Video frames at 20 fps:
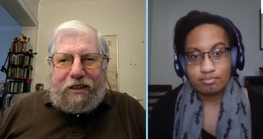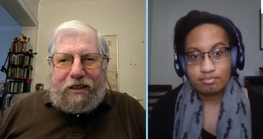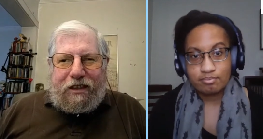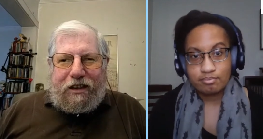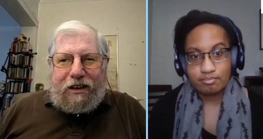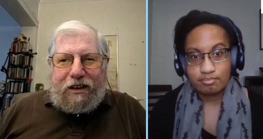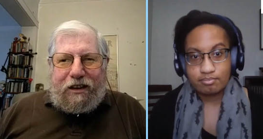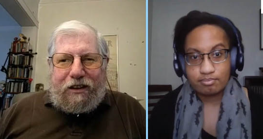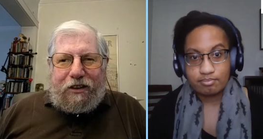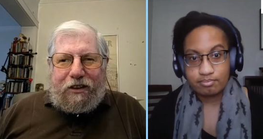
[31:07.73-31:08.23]

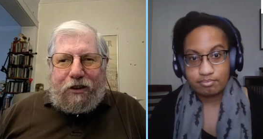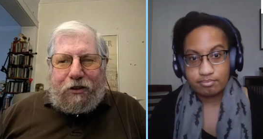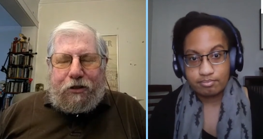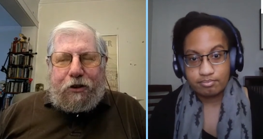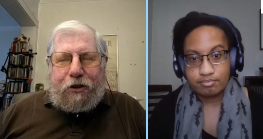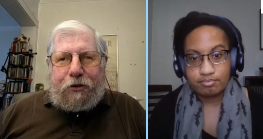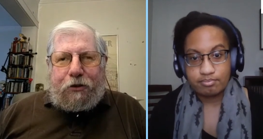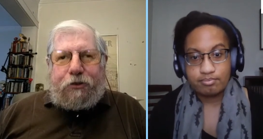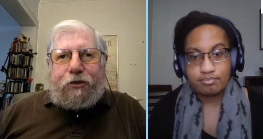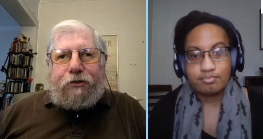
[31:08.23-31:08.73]
Speaker 1: th-
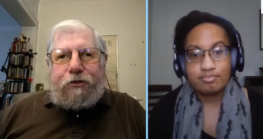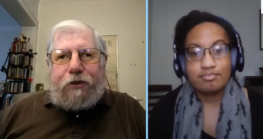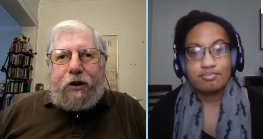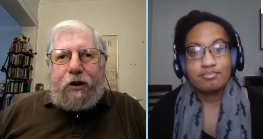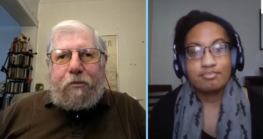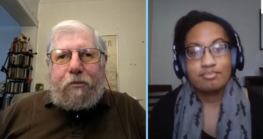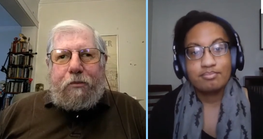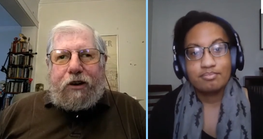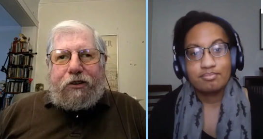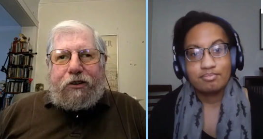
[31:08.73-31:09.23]
those are very
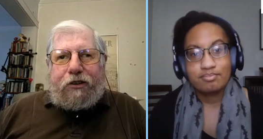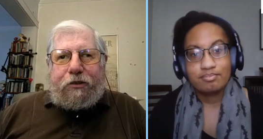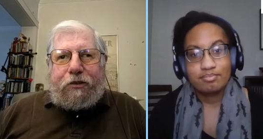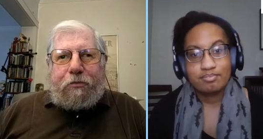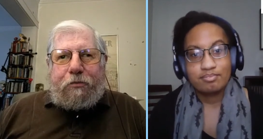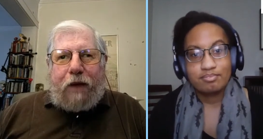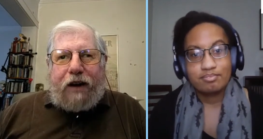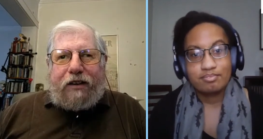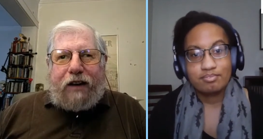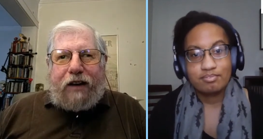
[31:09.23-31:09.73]
much
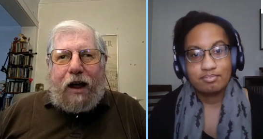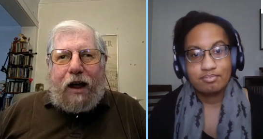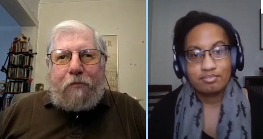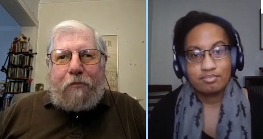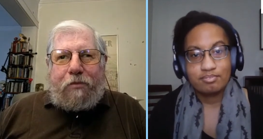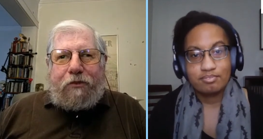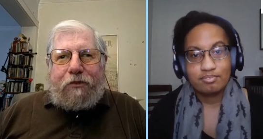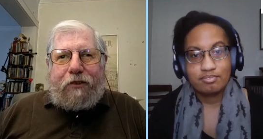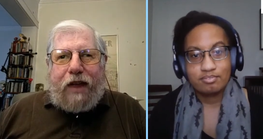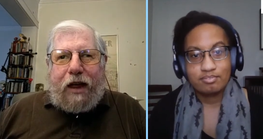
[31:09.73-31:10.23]
my type
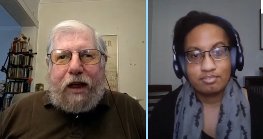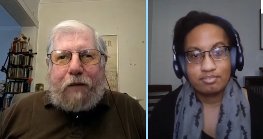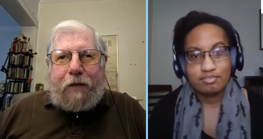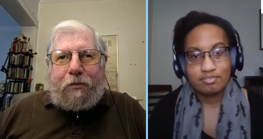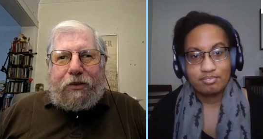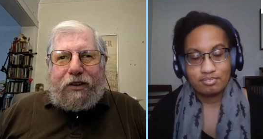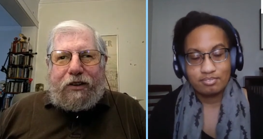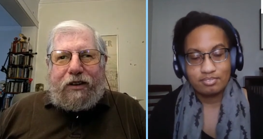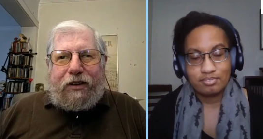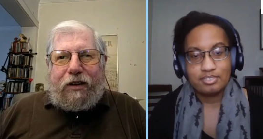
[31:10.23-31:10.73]
of games.
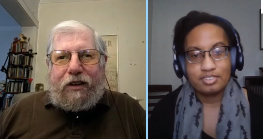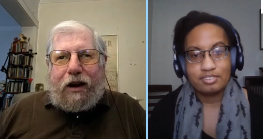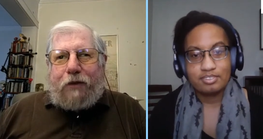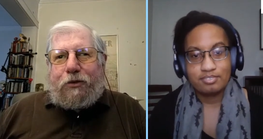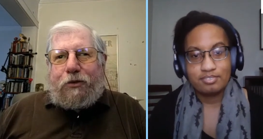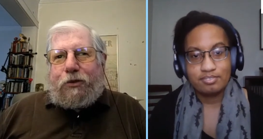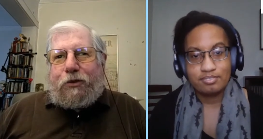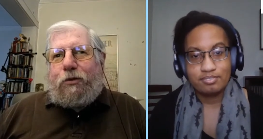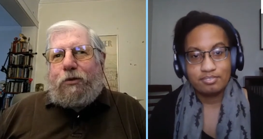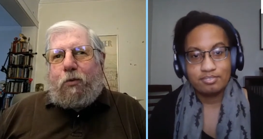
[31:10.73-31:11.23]
And I was
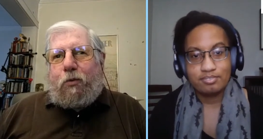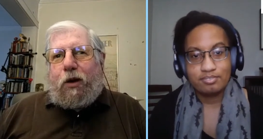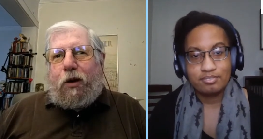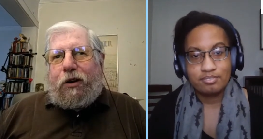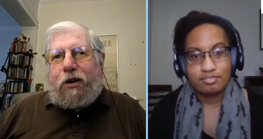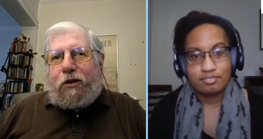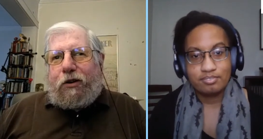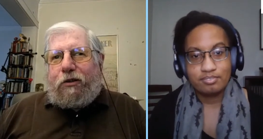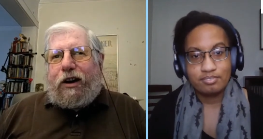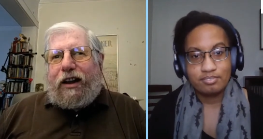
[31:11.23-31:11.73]
sort of
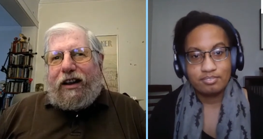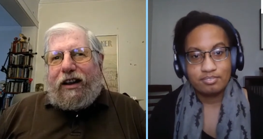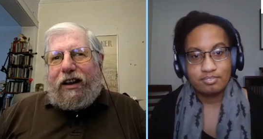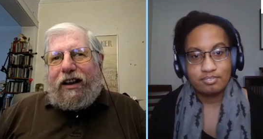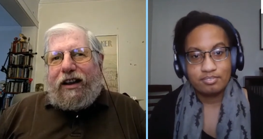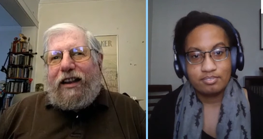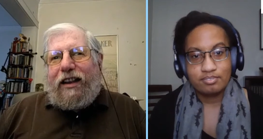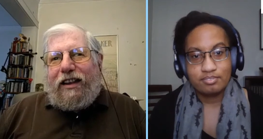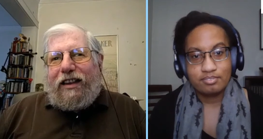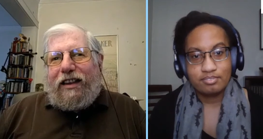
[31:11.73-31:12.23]
wondering
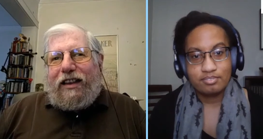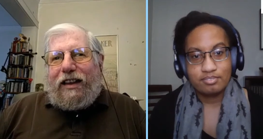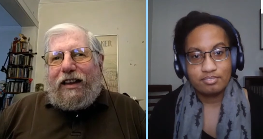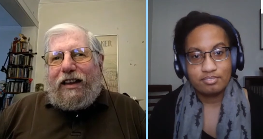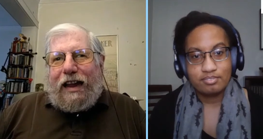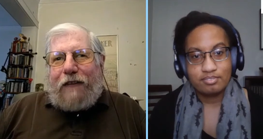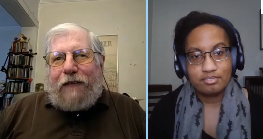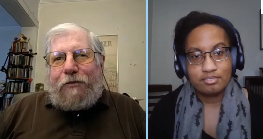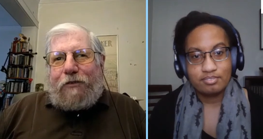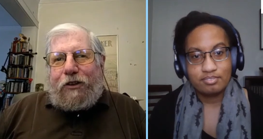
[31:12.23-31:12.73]

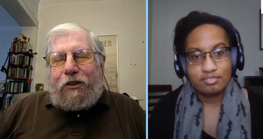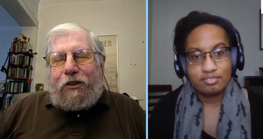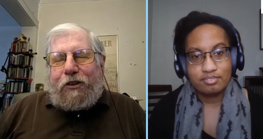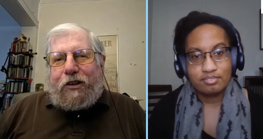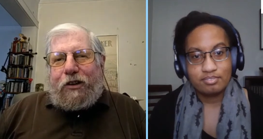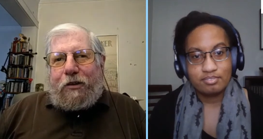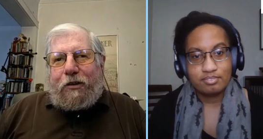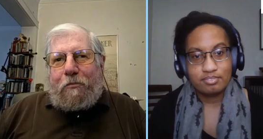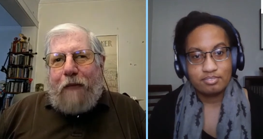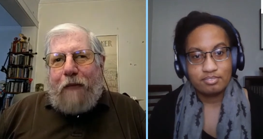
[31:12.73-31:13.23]
if you could
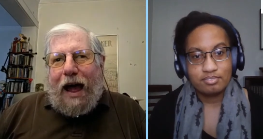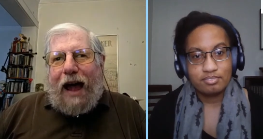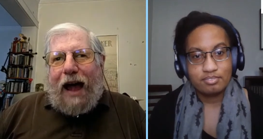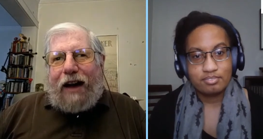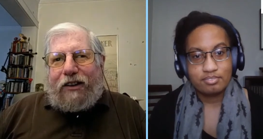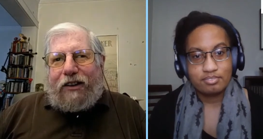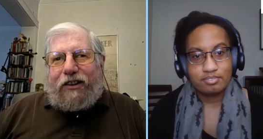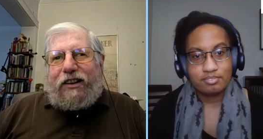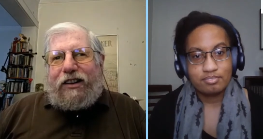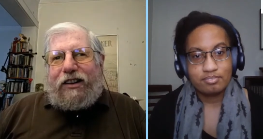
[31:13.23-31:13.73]

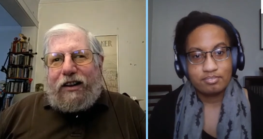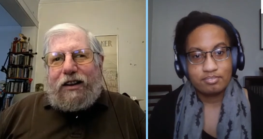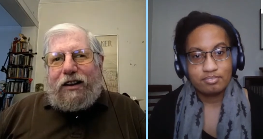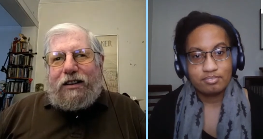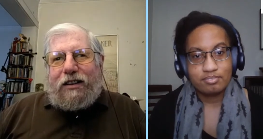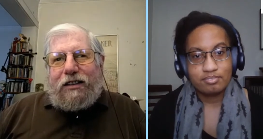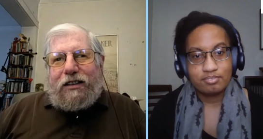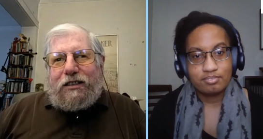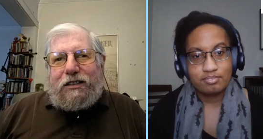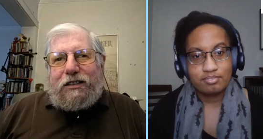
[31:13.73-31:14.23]
imagine
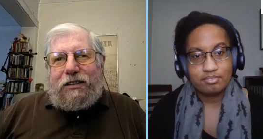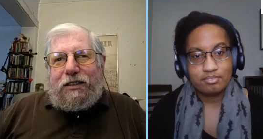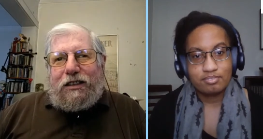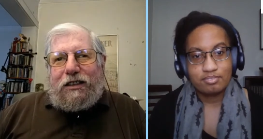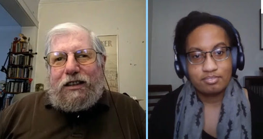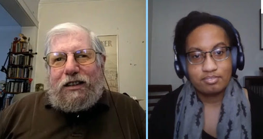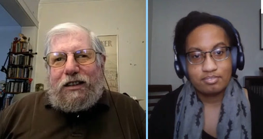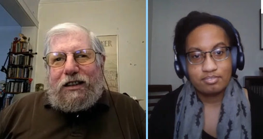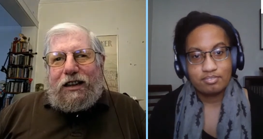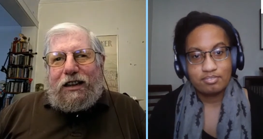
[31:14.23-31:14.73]

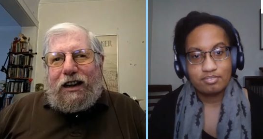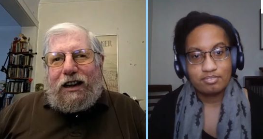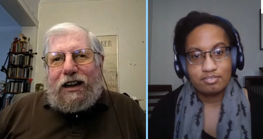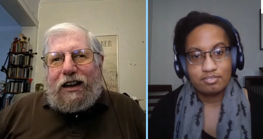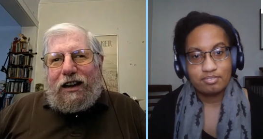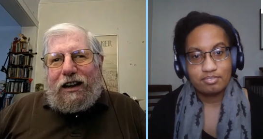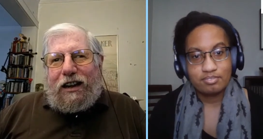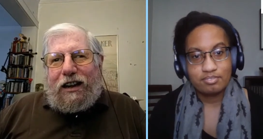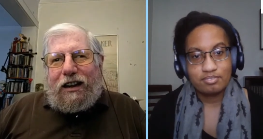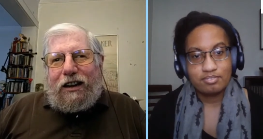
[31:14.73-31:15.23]

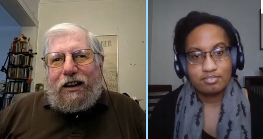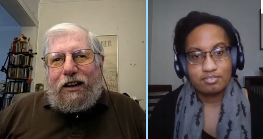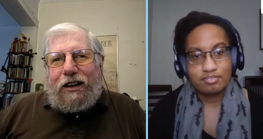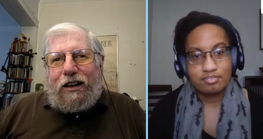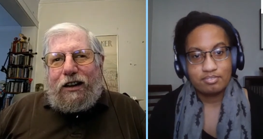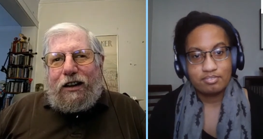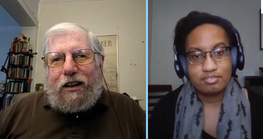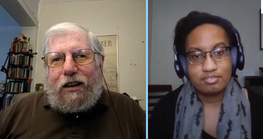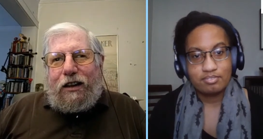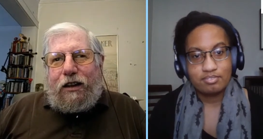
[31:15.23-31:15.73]
uh,
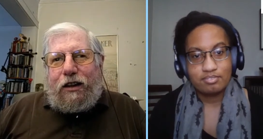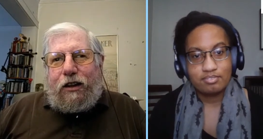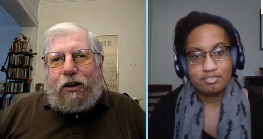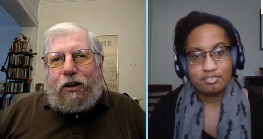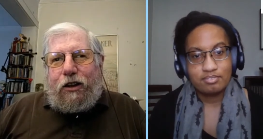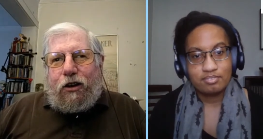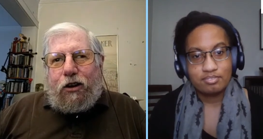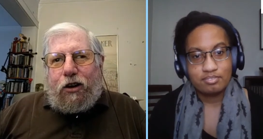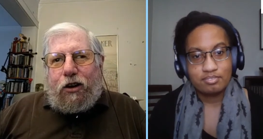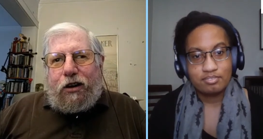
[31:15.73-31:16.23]

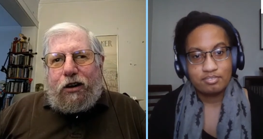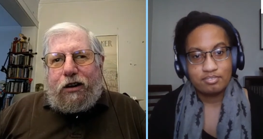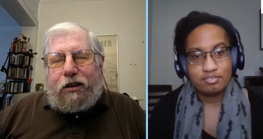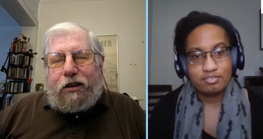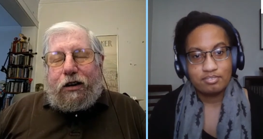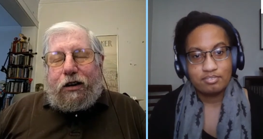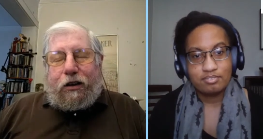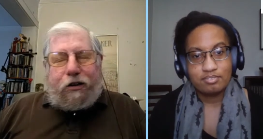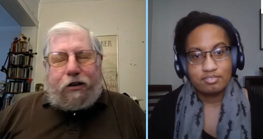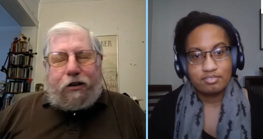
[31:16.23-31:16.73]
your
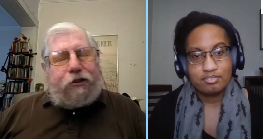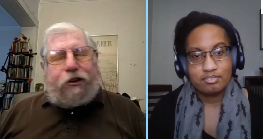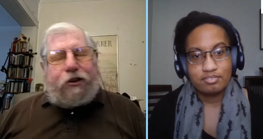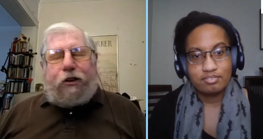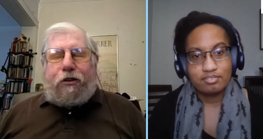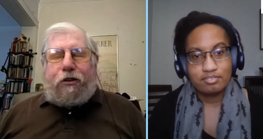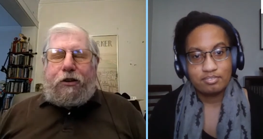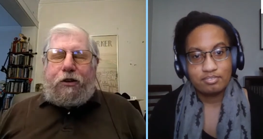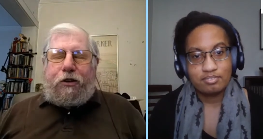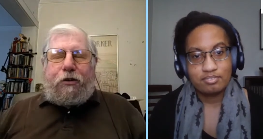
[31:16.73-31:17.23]
d- does your
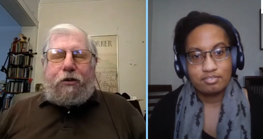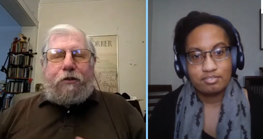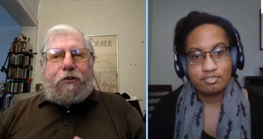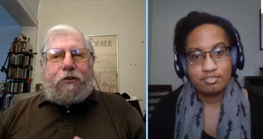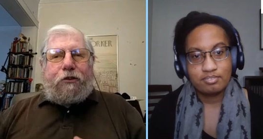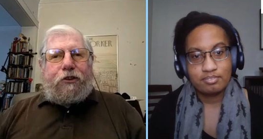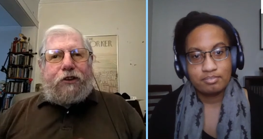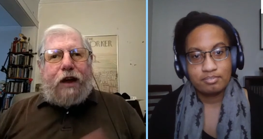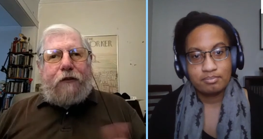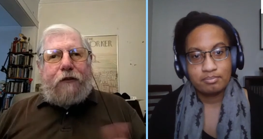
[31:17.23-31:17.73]
universe
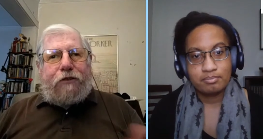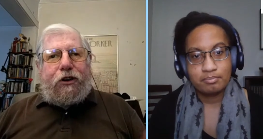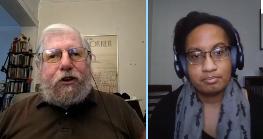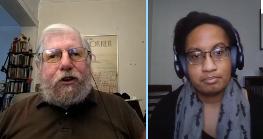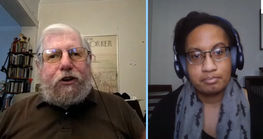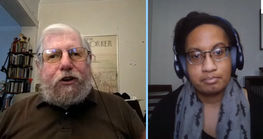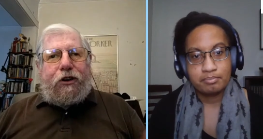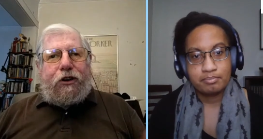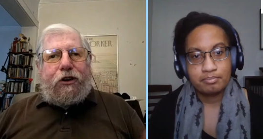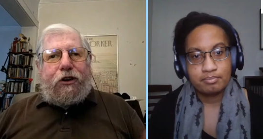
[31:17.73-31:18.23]
have an
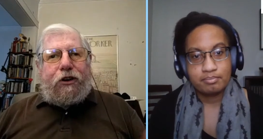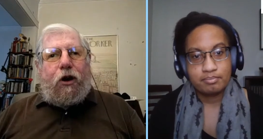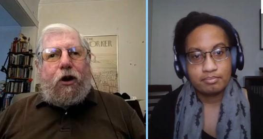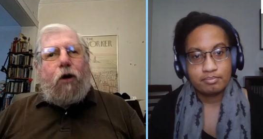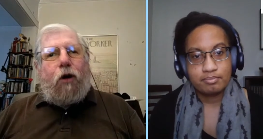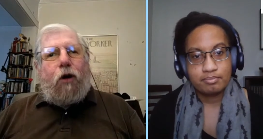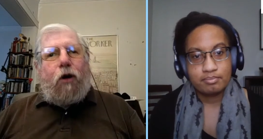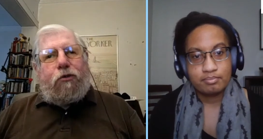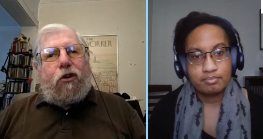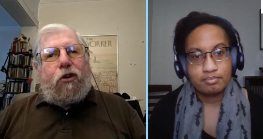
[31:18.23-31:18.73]
overall
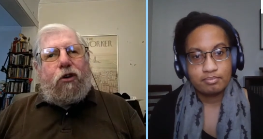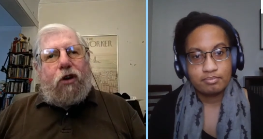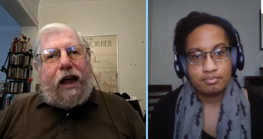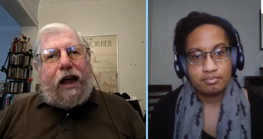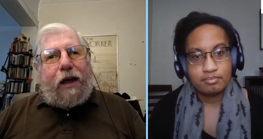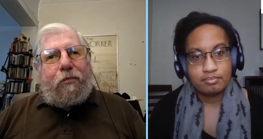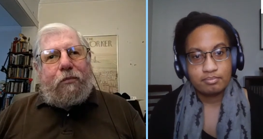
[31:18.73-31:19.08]
name?